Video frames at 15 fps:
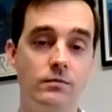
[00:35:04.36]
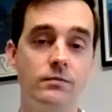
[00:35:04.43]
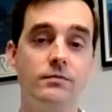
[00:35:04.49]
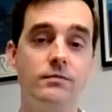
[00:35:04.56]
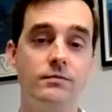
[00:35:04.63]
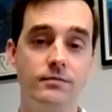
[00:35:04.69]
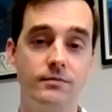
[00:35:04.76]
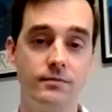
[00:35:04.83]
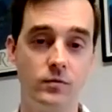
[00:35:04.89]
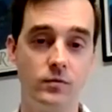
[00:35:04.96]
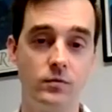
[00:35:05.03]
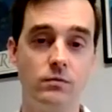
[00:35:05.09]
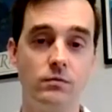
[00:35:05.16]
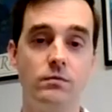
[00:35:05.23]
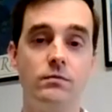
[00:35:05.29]

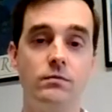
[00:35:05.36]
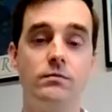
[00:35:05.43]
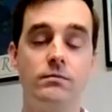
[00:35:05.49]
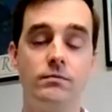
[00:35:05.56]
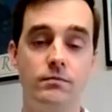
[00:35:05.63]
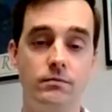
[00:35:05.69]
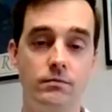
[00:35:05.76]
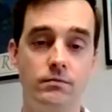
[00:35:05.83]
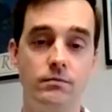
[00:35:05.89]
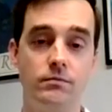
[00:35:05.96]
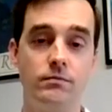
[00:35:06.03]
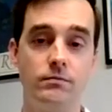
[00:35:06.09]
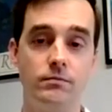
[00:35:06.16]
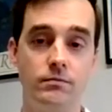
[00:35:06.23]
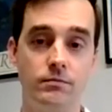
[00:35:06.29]

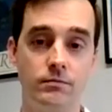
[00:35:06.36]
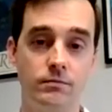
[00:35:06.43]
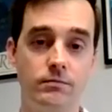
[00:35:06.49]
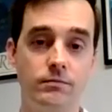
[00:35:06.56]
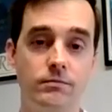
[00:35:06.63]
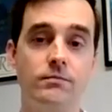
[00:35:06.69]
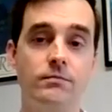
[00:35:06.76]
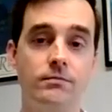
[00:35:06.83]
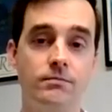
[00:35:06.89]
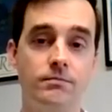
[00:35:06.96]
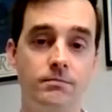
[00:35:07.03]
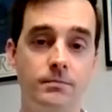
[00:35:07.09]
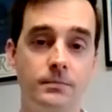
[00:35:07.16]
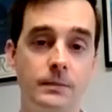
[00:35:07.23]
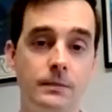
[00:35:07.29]

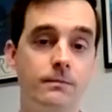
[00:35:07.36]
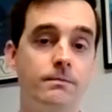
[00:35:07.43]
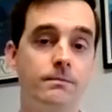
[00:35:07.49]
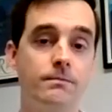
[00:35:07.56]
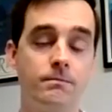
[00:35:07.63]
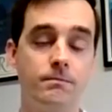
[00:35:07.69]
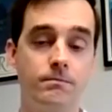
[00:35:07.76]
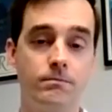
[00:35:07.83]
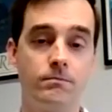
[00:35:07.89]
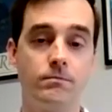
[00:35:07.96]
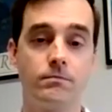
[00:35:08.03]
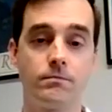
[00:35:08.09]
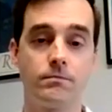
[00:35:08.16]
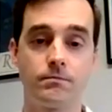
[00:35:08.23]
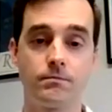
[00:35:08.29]

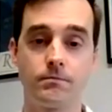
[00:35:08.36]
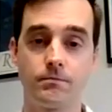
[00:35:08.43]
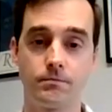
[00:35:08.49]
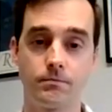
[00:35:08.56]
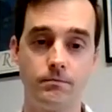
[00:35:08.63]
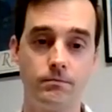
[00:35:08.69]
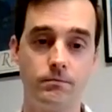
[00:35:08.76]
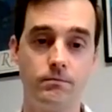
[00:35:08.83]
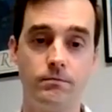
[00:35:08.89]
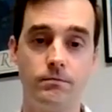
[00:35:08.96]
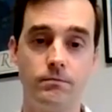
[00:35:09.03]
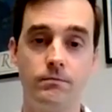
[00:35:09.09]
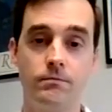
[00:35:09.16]
(silent)